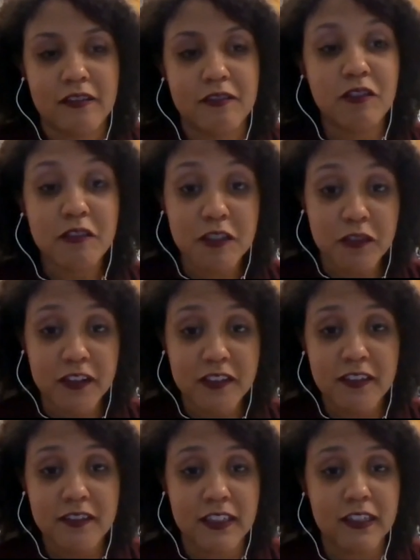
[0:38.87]
student
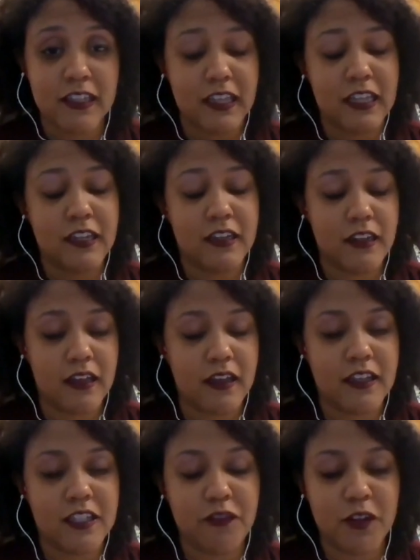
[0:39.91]
services in
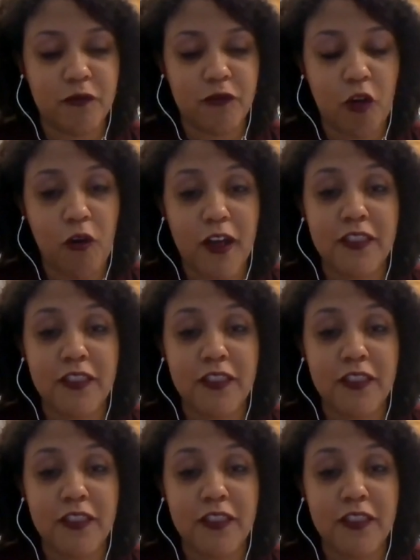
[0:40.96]
a different role.